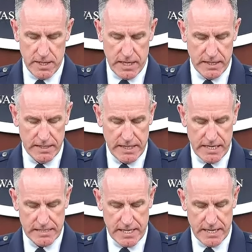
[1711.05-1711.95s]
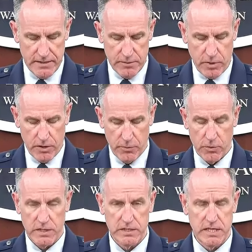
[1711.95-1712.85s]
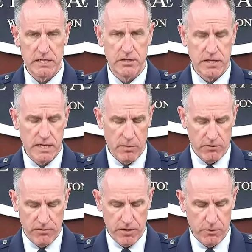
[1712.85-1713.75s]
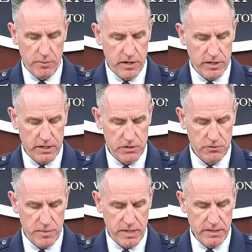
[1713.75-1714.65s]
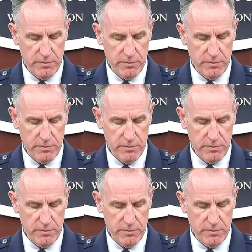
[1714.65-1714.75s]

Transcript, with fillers: And in the days ahead, the department will continue to keep our fellow Americans who've been